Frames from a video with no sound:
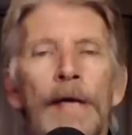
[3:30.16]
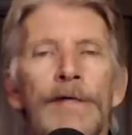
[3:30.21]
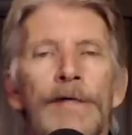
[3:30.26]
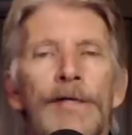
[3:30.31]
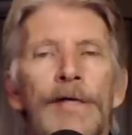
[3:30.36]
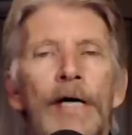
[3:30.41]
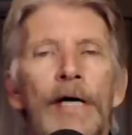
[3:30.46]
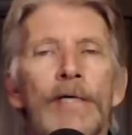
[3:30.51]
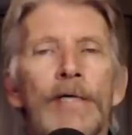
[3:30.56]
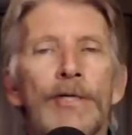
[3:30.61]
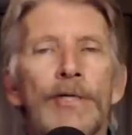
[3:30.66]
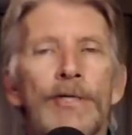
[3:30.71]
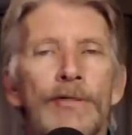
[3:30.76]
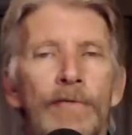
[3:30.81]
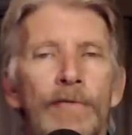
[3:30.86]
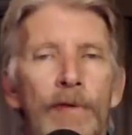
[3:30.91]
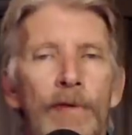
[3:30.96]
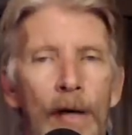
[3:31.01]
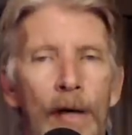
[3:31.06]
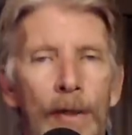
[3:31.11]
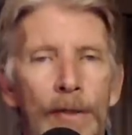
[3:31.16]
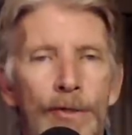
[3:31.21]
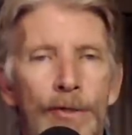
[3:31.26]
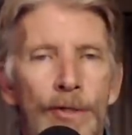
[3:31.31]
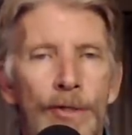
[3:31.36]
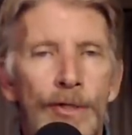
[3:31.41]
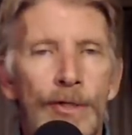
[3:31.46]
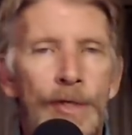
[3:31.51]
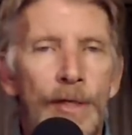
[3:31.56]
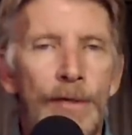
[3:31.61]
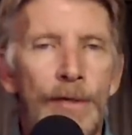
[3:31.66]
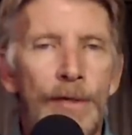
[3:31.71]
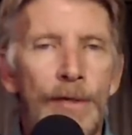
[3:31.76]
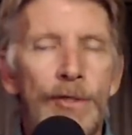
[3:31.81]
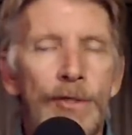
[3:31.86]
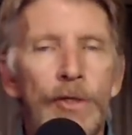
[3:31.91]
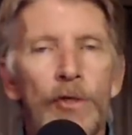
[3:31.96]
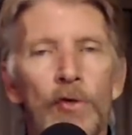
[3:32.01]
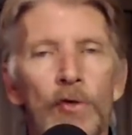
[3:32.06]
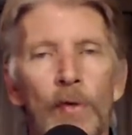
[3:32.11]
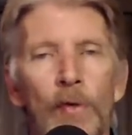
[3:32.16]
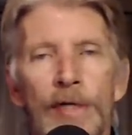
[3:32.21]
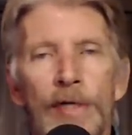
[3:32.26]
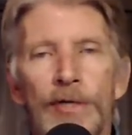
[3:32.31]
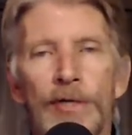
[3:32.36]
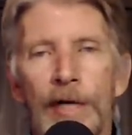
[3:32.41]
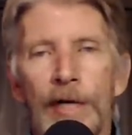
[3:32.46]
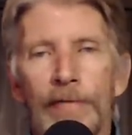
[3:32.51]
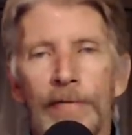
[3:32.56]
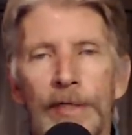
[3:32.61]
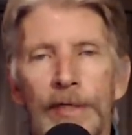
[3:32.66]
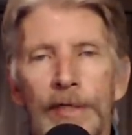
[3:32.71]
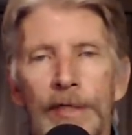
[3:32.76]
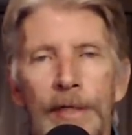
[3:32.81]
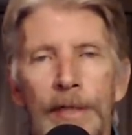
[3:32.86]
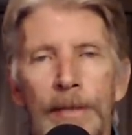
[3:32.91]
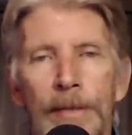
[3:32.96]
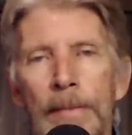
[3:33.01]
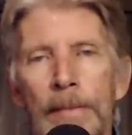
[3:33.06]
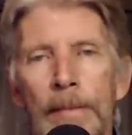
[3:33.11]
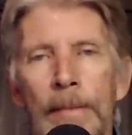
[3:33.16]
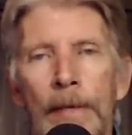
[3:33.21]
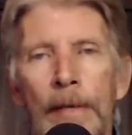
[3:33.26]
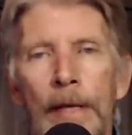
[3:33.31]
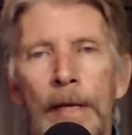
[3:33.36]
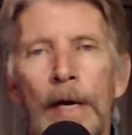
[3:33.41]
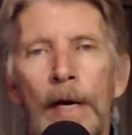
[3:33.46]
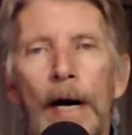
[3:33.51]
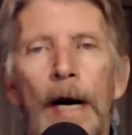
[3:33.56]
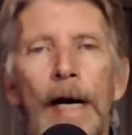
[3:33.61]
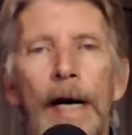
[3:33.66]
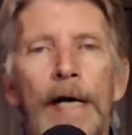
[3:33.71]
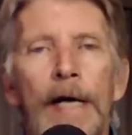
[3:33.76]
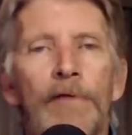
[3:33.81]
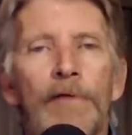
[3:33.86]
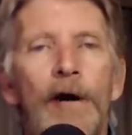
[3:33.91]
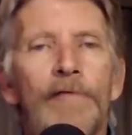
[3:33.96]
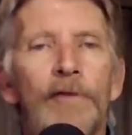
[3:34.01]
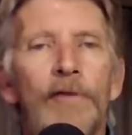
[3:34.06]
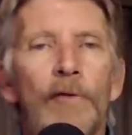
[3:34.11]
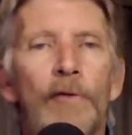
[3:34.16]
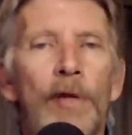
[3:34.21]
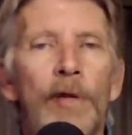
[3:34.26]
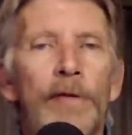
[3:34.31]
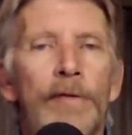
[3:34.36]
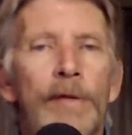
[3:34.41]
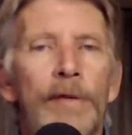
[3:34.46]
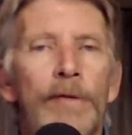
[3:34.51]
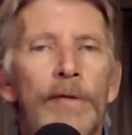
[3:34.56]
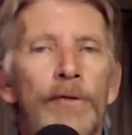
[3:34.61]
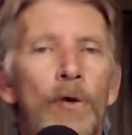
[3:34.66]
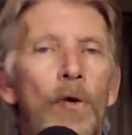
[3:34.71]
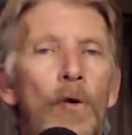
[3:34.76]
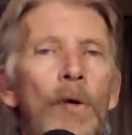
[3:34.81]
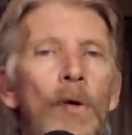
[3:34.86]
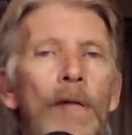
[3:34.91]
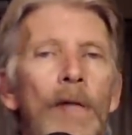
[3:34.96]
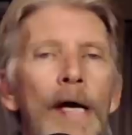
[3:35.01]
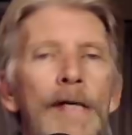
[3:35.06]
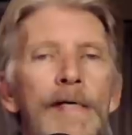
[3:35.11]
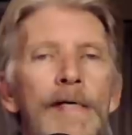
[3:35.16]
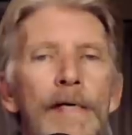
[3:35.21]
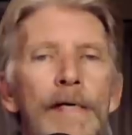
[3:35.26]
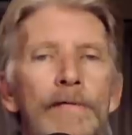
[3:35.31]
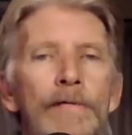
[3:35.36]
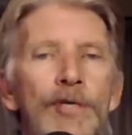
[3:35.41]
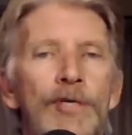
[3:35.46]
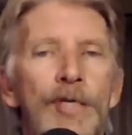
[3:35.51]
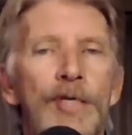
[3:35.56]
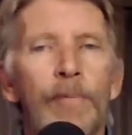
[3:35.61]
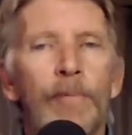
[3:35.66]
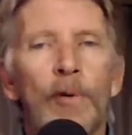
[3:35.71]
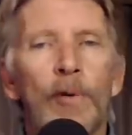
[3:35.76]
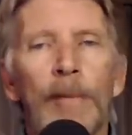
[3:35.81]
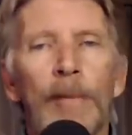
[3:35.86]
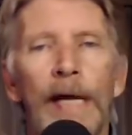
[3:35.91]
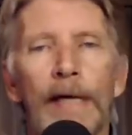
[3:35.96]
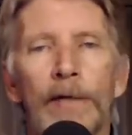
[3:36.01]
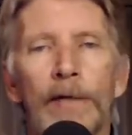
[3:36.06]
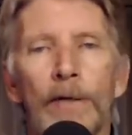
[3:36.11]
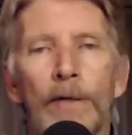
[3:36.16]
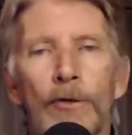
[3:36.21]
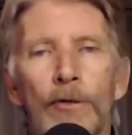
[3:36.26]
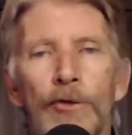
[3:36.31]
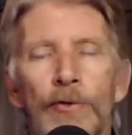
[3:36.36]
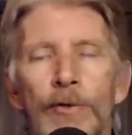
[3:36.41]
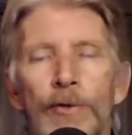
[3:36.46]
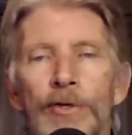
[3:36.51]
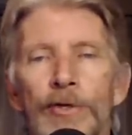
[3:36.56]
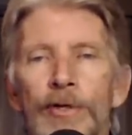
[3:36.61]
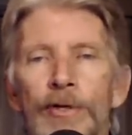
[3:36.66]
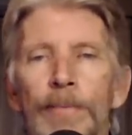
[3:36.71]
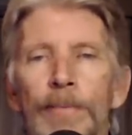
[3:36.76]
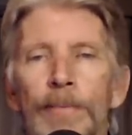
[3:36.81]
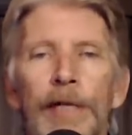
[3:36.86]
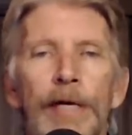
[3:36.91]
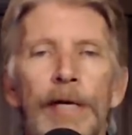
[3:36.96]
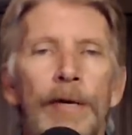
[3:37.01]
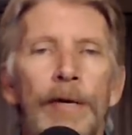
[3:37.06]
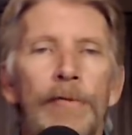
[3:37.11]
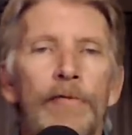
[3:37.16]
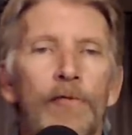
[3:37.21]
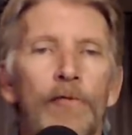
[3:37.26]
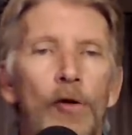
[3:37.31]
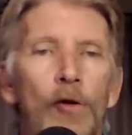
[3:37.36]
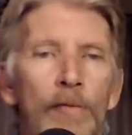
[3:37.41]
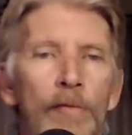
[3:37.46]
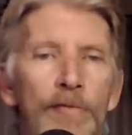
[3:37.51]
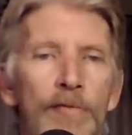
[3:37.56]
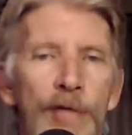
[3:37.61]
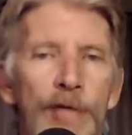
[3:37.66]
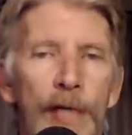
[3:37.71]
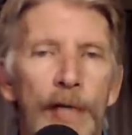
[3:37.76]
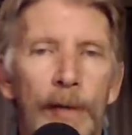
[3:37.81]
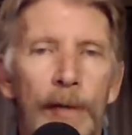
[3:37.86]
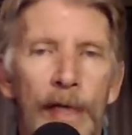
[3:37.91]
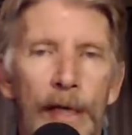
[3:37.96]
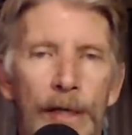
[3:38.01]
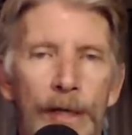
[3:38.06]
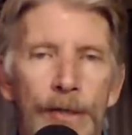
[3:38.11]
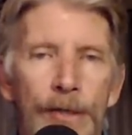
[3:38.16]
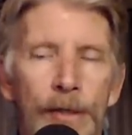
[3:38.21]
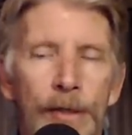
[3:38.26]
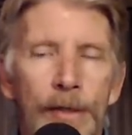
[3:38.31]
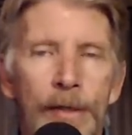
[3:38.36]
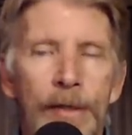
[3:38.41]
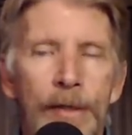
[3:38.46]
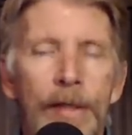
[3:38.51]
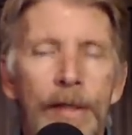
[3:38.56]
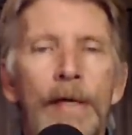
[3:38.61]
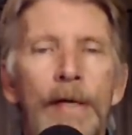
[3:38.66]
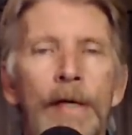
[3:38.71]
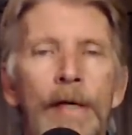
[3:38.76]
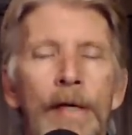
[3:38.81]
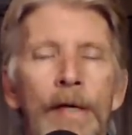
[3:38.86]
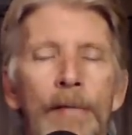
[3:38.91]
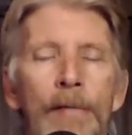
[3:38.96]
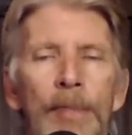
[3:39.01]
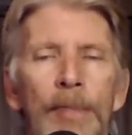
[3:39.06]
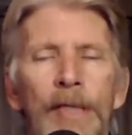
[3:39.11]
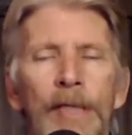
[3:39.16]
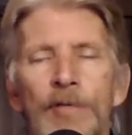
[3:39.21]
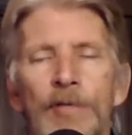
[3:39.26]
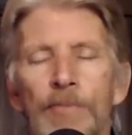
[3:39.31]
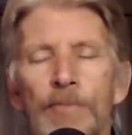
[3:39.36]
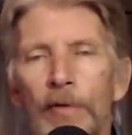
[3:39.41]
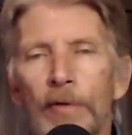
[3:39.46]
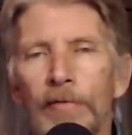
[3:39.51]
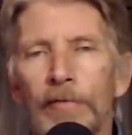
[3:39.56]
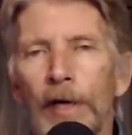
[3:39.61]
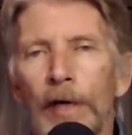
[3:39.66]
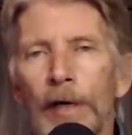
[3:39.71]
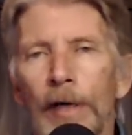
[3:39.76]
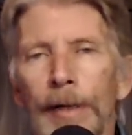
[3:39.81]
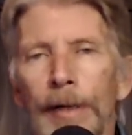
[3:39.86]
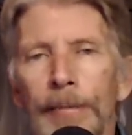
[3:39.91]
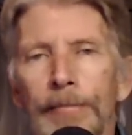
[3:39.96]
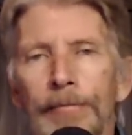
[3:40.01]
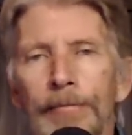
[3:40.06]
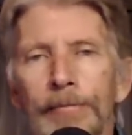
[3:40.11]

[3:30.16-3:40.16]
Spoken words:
Dozens of colleges did this in 2017. I have often written that the whole idea of a separate black culture is simply another form of segregation. But let's move on.